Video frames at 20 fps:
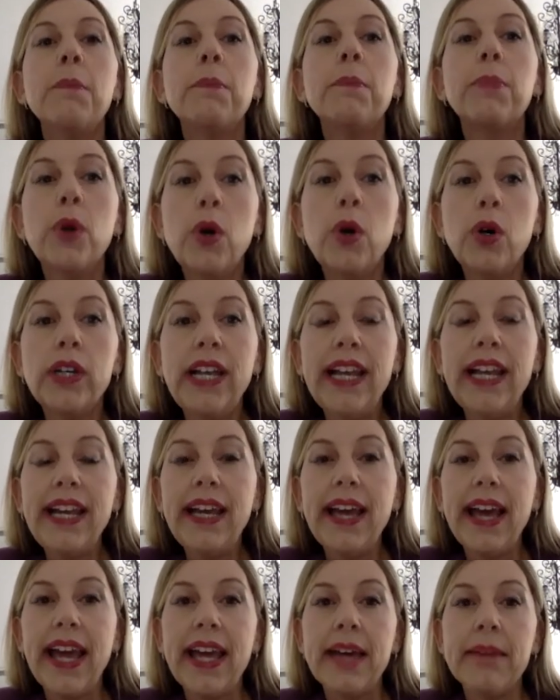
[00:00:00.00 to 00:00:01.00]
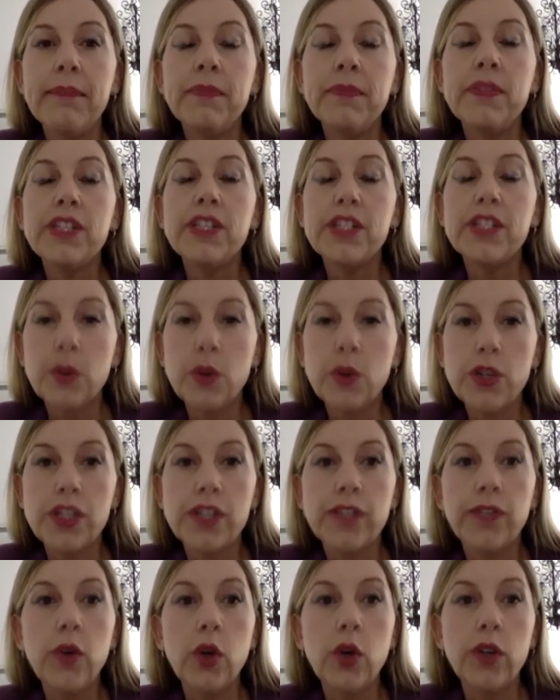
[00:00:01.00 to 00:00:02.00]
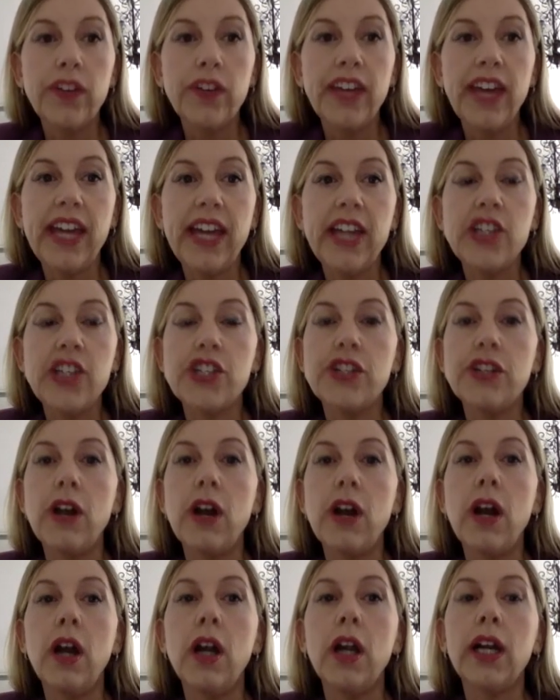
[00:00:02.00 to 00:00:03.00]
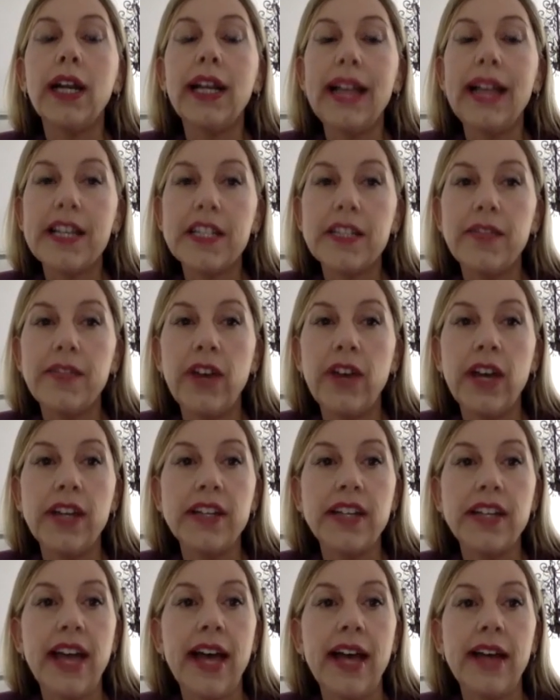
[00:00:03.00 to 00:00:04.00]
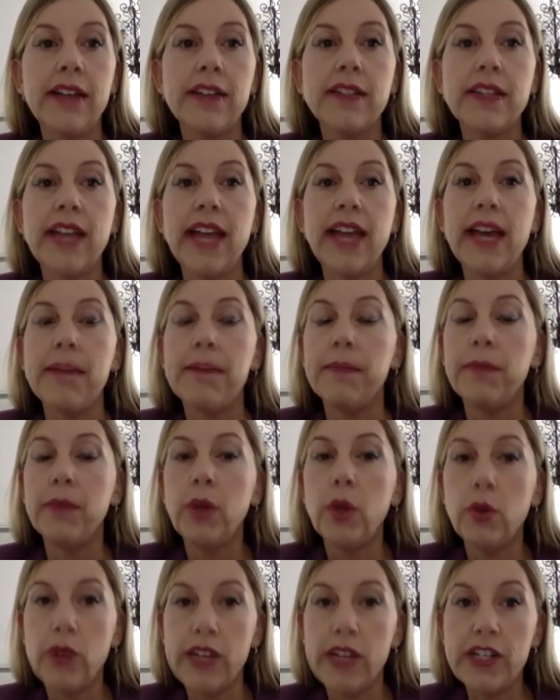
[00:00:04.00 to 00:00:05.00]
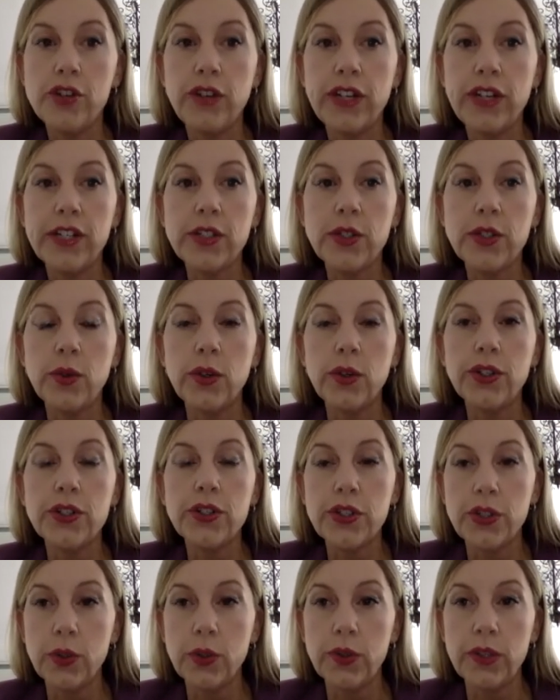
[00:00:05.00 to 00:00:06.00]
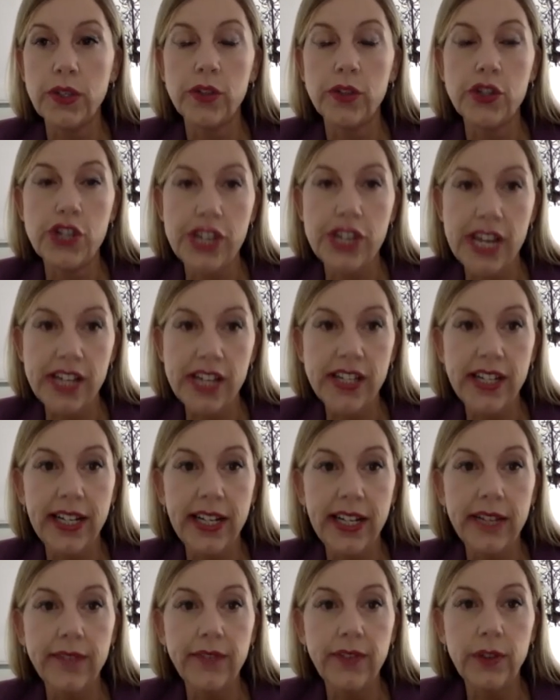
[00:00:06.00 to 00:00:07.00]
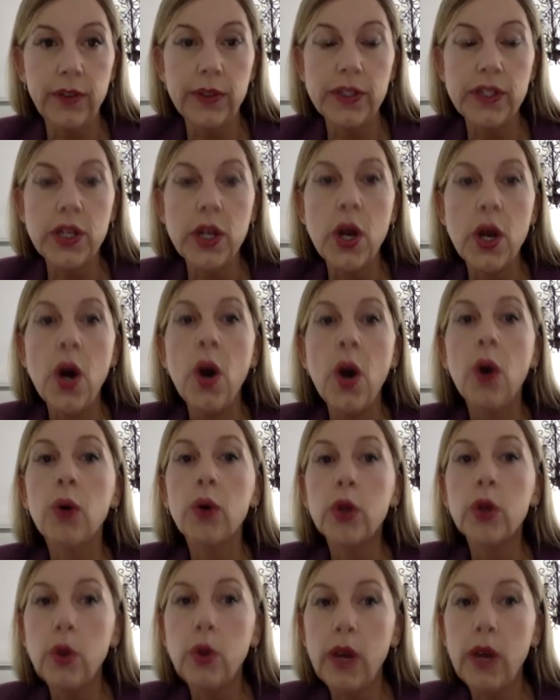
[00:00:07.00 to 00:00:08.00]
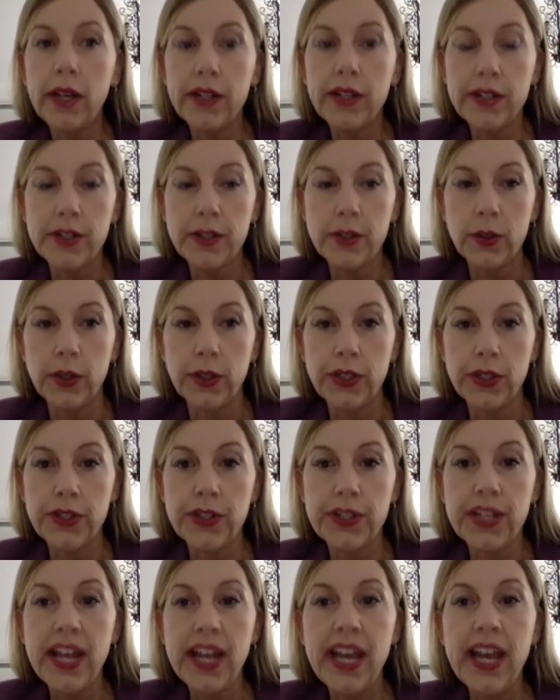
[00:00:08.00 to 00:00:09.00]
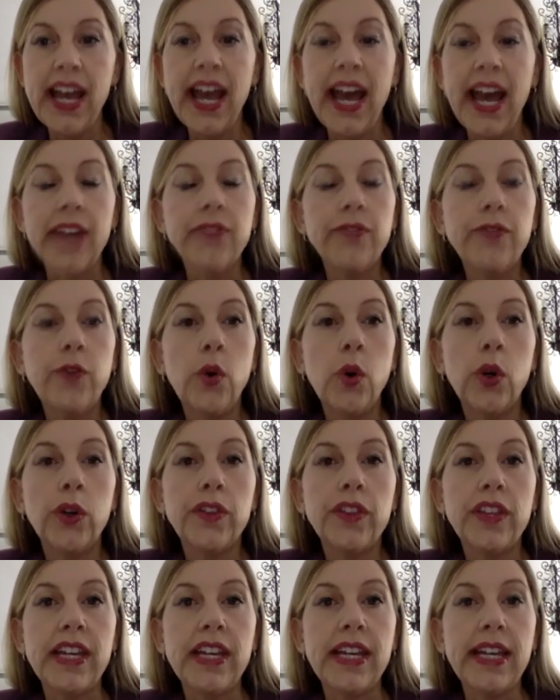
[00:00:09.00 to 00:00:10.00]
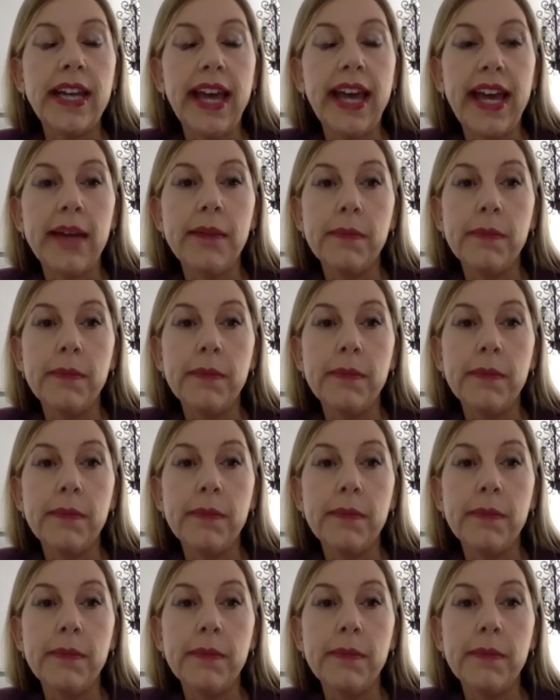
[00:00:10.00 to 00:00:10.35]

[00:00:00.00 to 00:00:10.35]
Broadly, disorders of cornification are classified as hereditary disorders, those that are genetically influenced, or acquired disorders. And for the